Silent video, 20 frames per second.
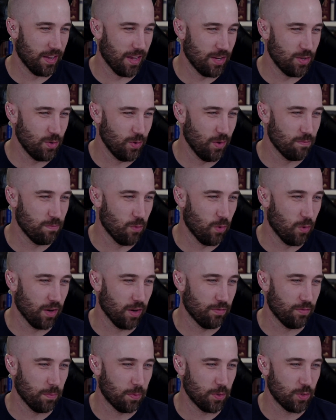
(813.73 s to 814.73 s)
I do have more
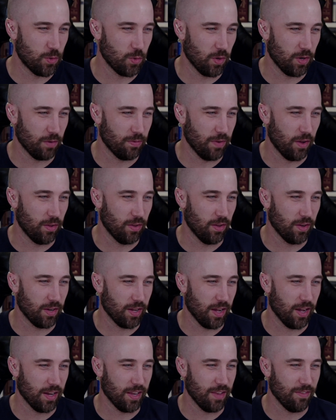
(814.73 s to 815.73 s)
of a pejorative
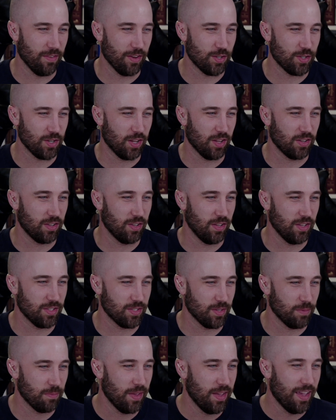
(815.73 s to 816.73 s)
outlook on
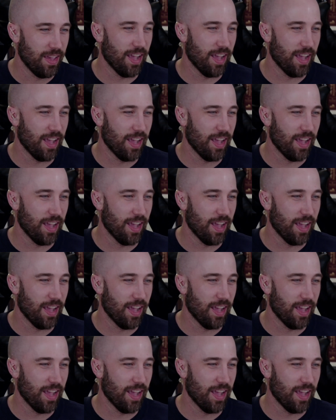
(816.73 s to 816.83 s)
evangelicalism,